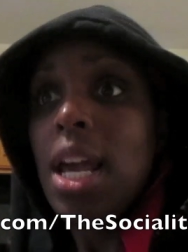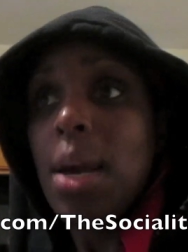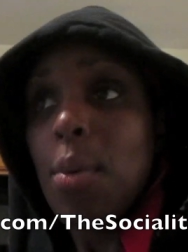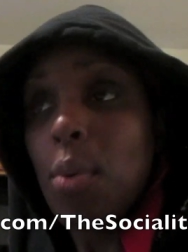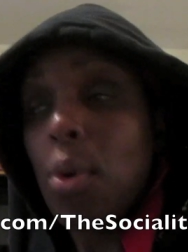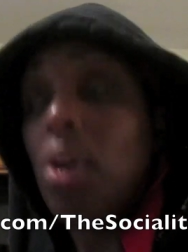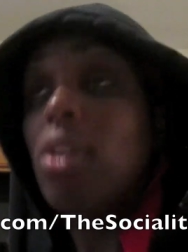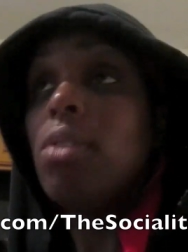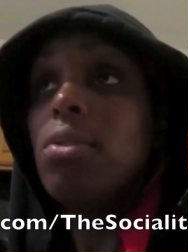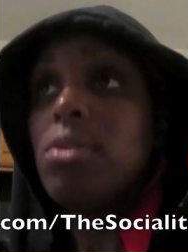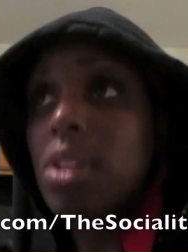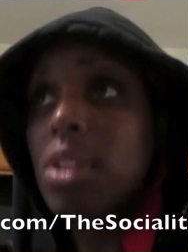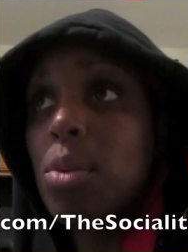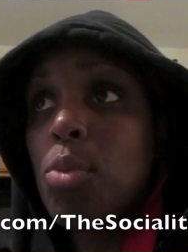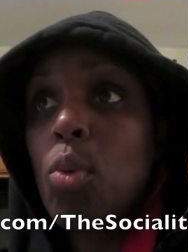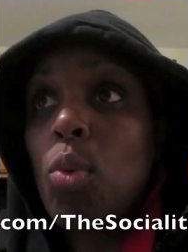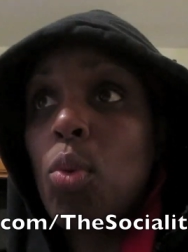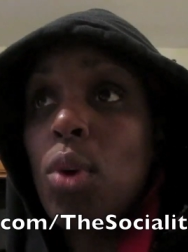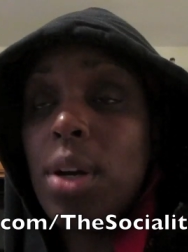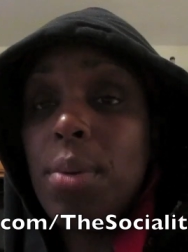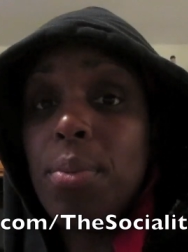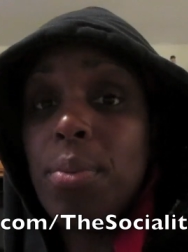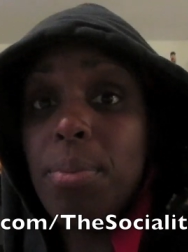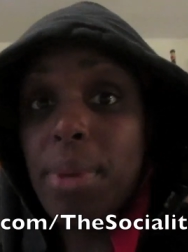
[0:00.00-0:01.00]
well, number
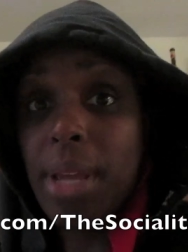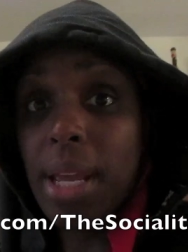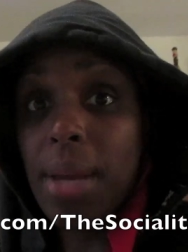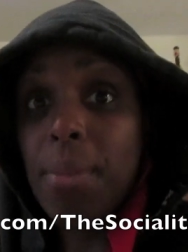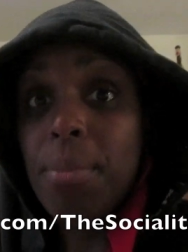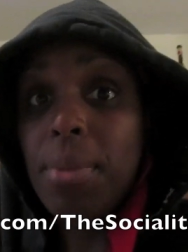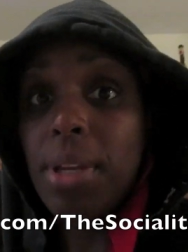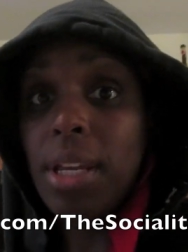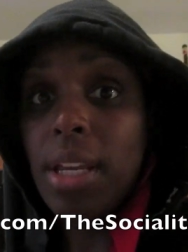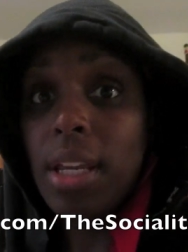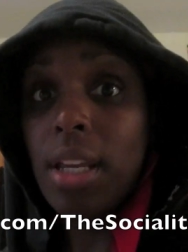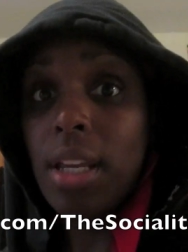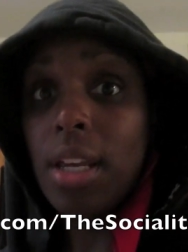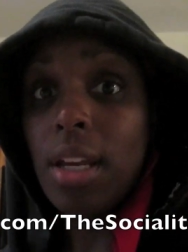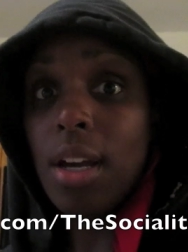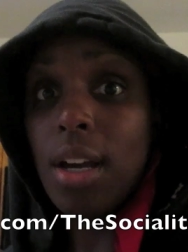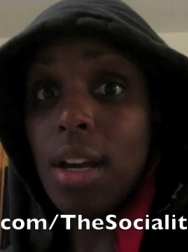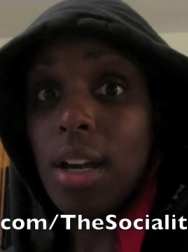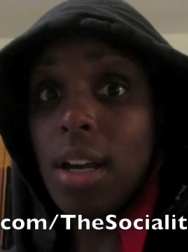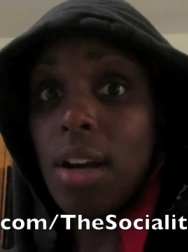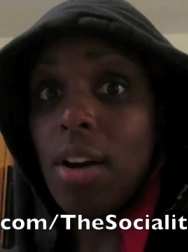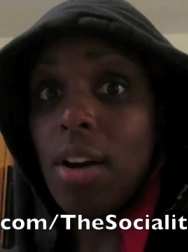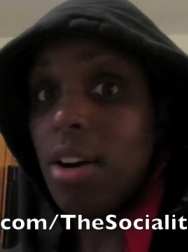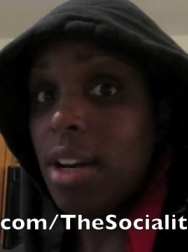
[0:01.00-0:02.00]
one, Bambi
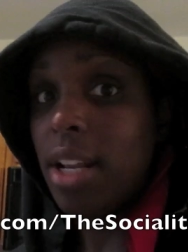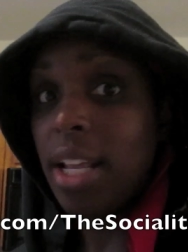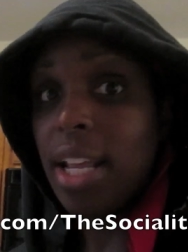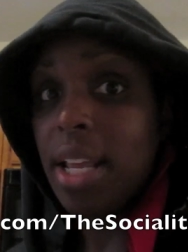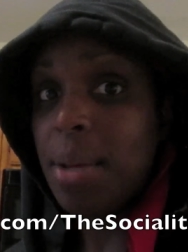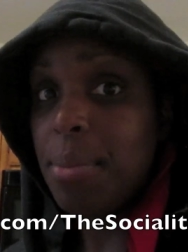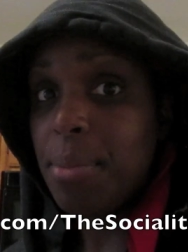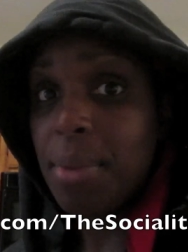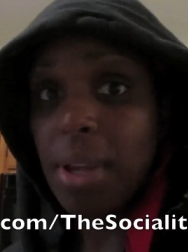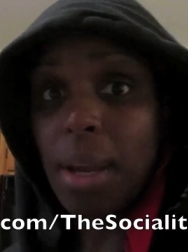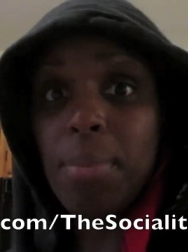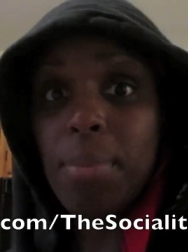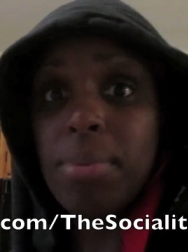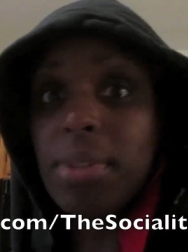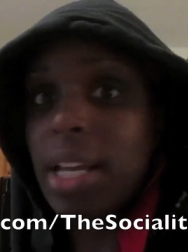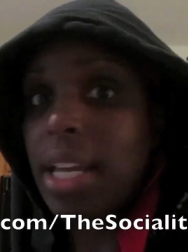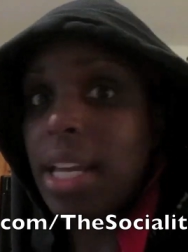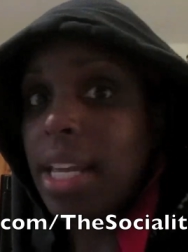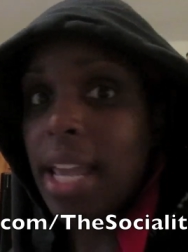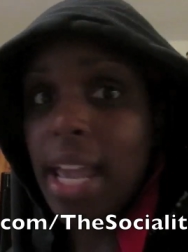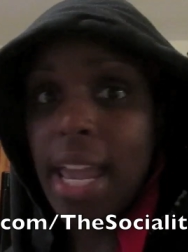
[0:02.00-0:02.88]
already hit me up like,